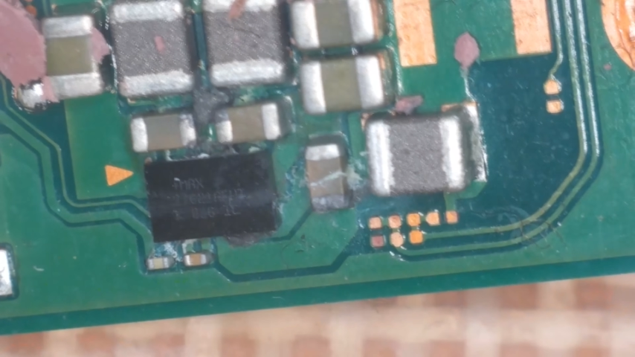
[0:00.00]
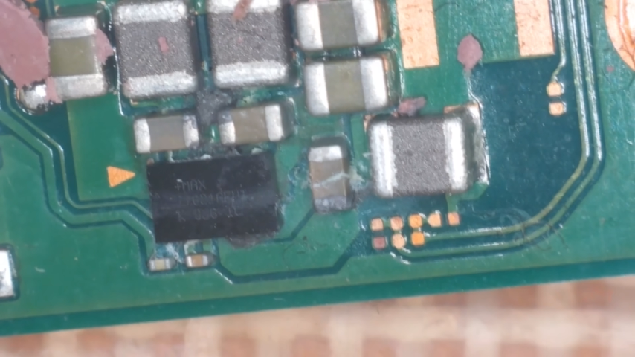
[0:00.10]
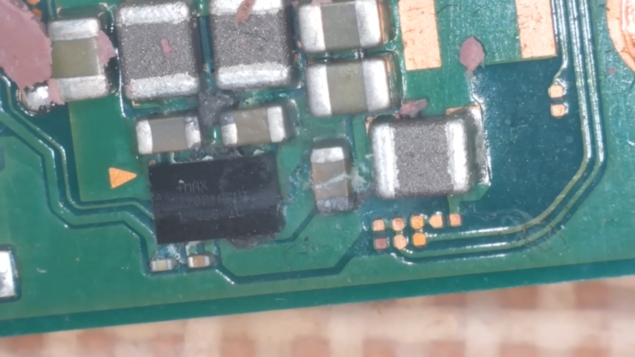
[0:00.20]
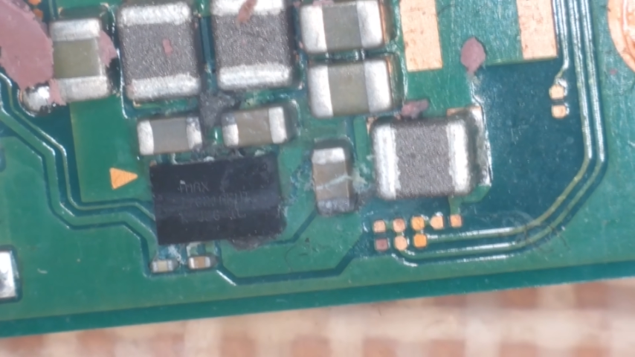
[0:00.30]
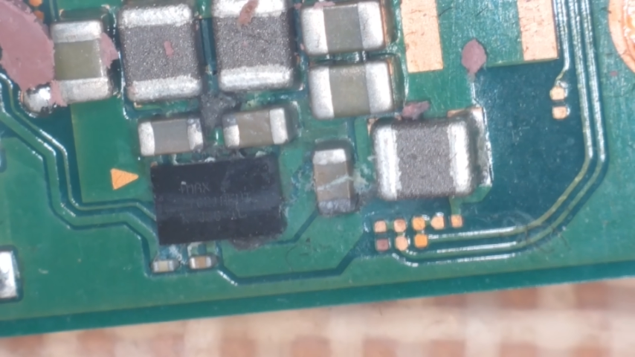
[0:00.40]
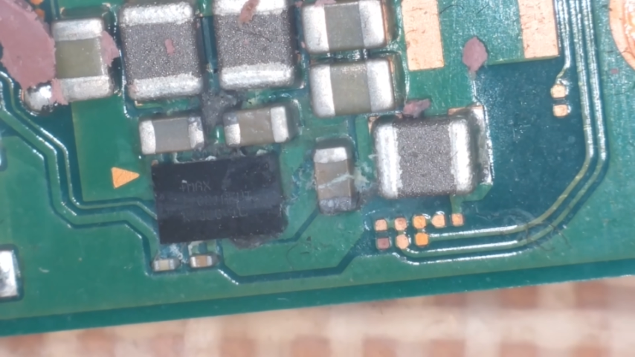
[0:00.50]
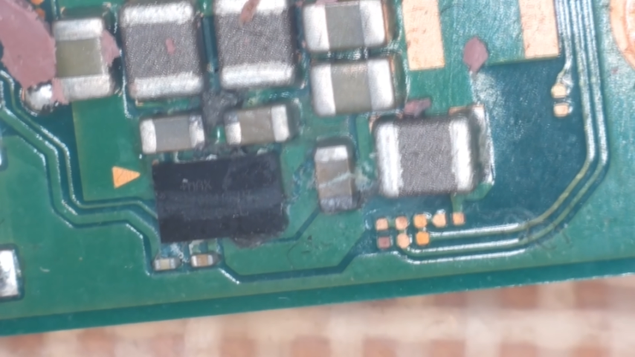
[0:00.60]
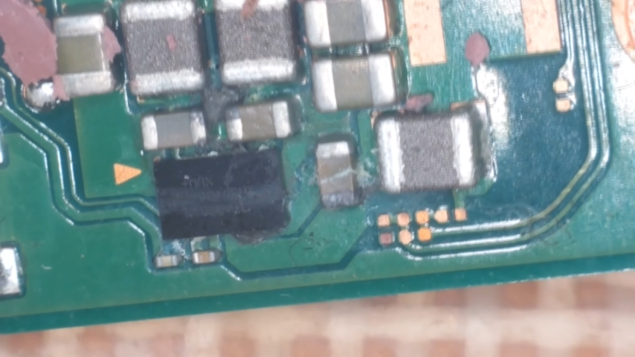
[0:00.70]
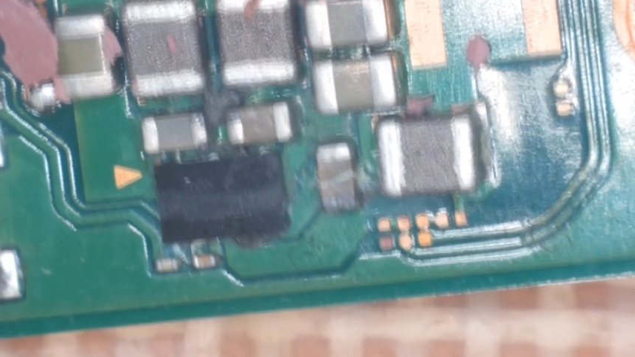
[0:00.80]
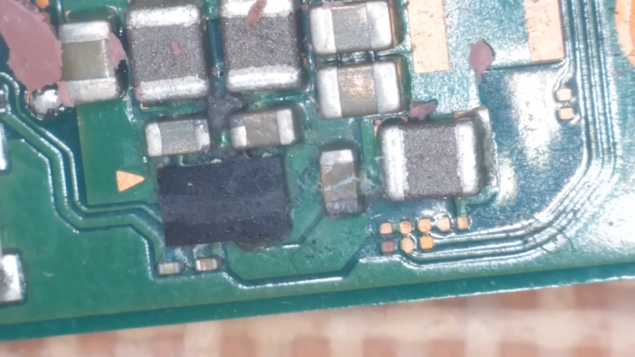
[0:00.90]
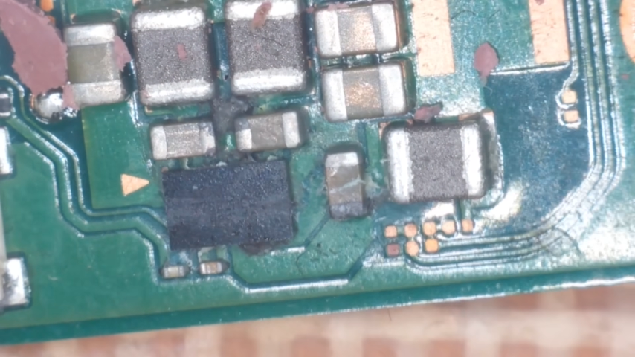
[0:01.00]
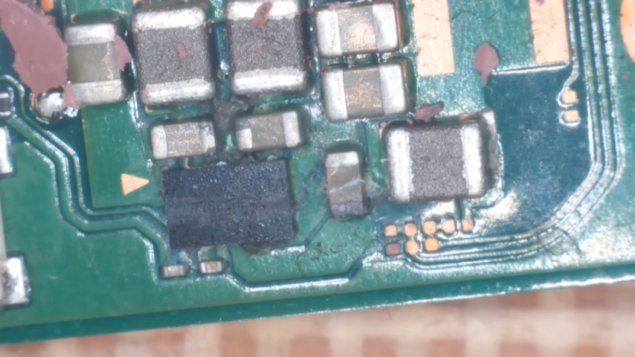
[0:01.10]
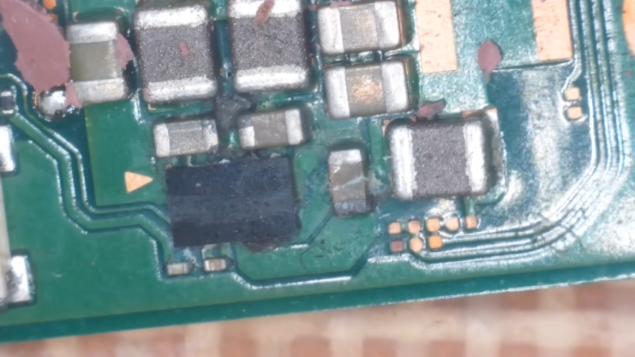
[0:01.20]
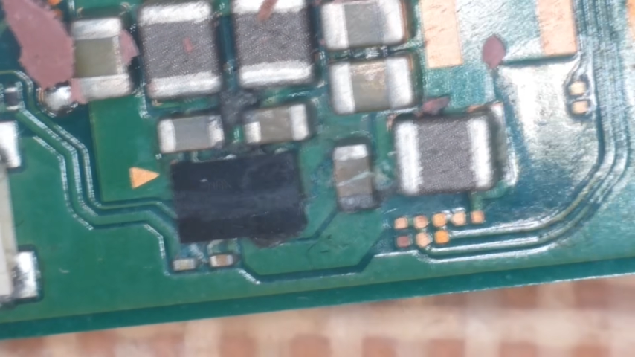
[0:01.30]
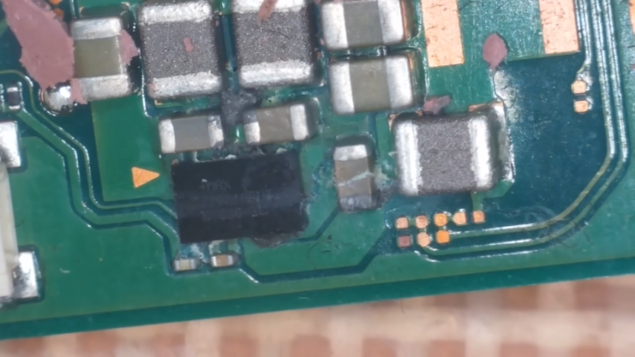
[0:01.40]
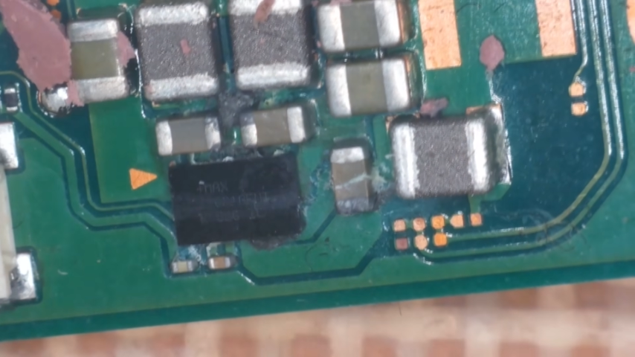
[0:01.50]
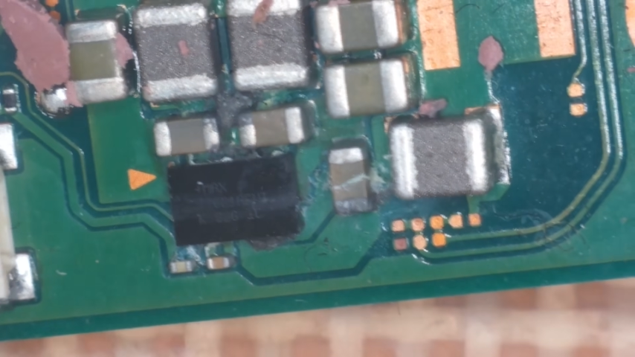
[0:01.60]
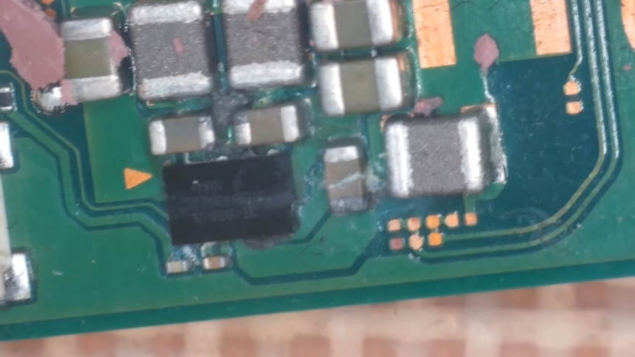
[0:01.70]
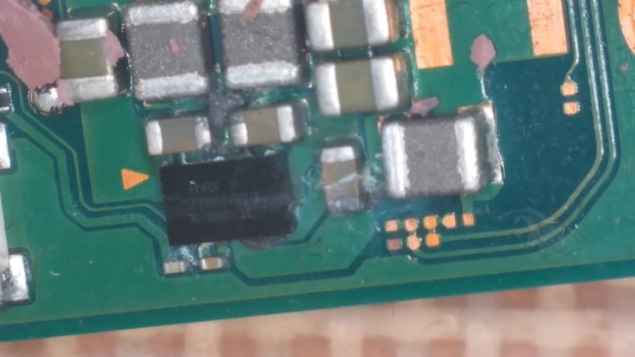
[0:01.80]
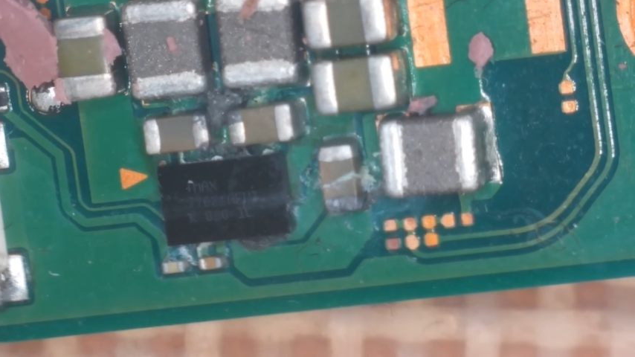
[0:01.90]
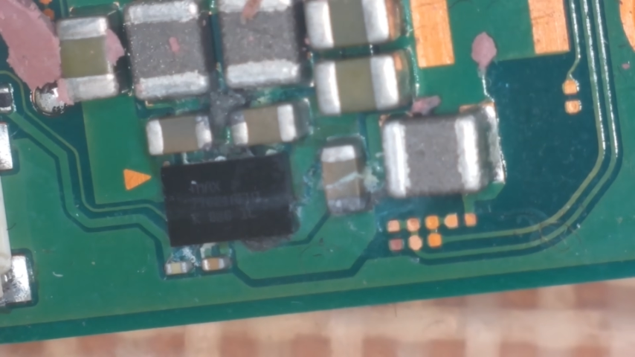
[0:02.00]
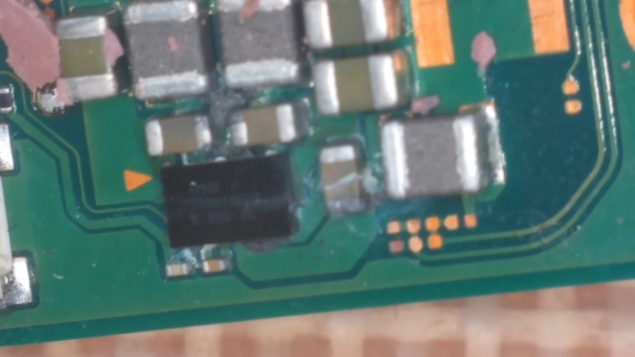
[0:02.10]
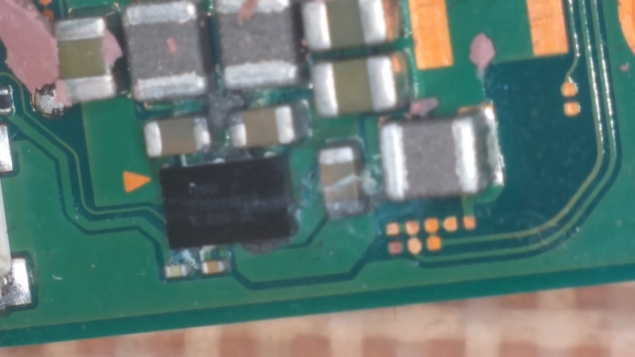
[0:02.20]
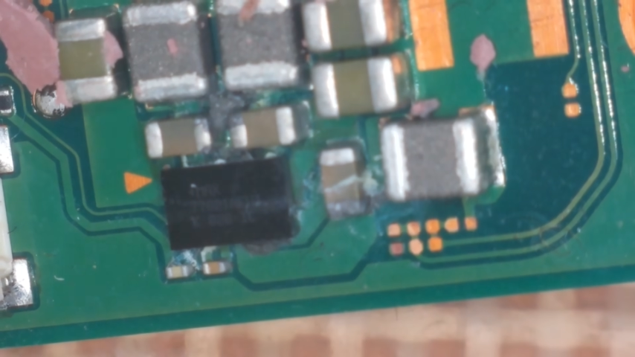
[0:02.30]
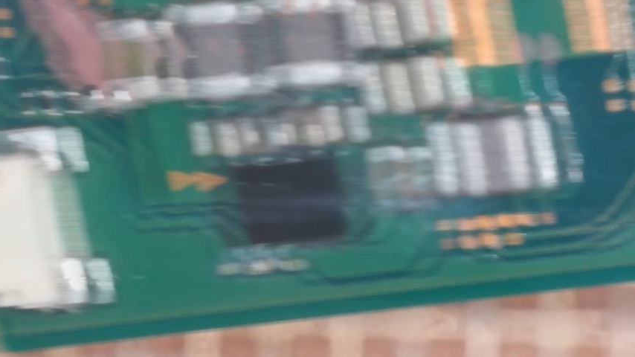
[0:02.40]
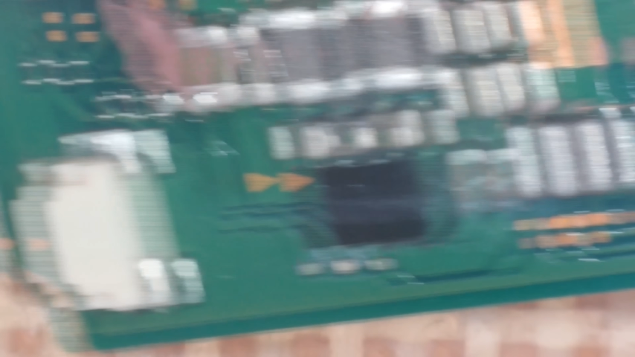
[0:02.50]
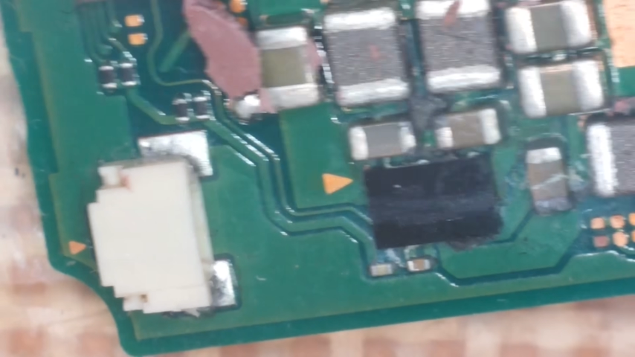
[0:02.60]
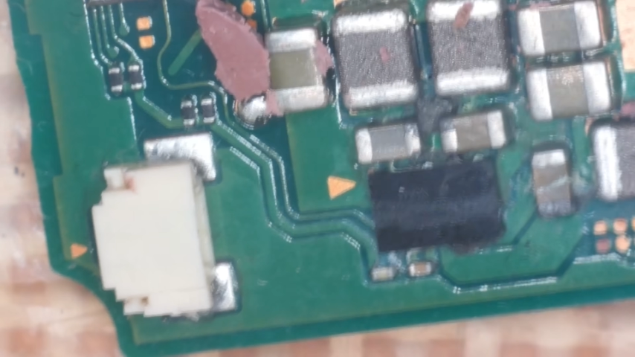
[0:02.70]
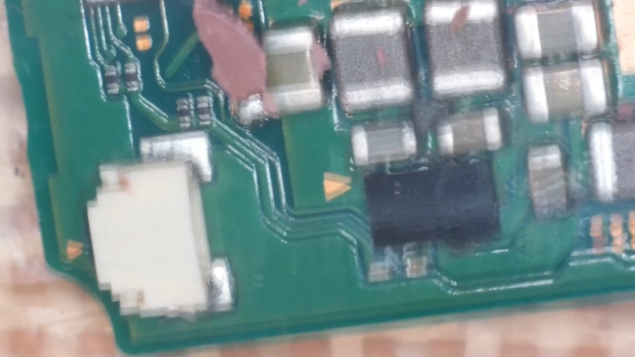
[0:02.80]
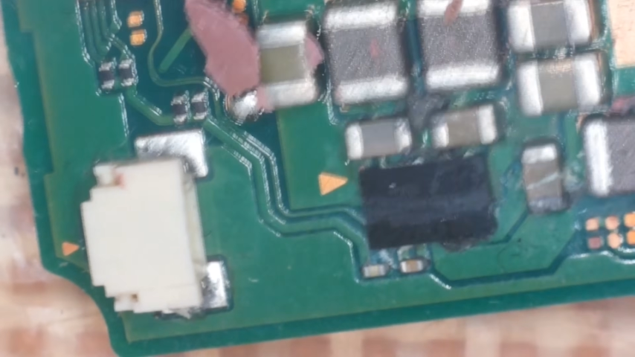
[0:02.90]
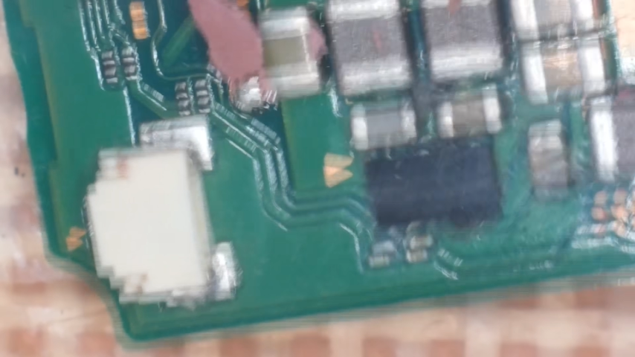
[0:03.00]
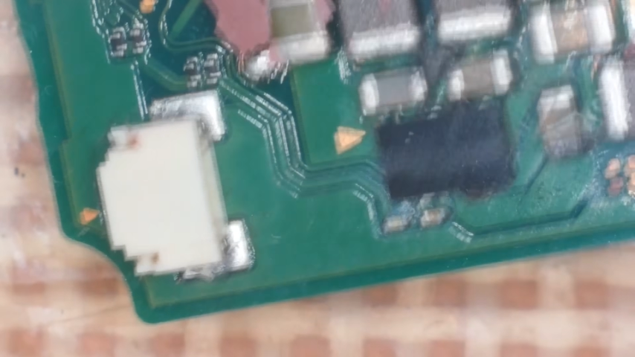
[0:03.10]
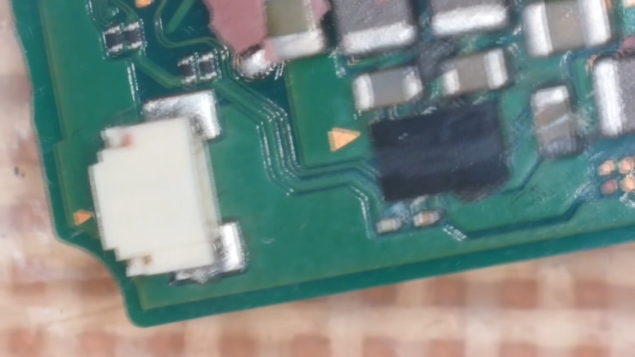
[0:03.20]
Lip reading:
(no speaker visible)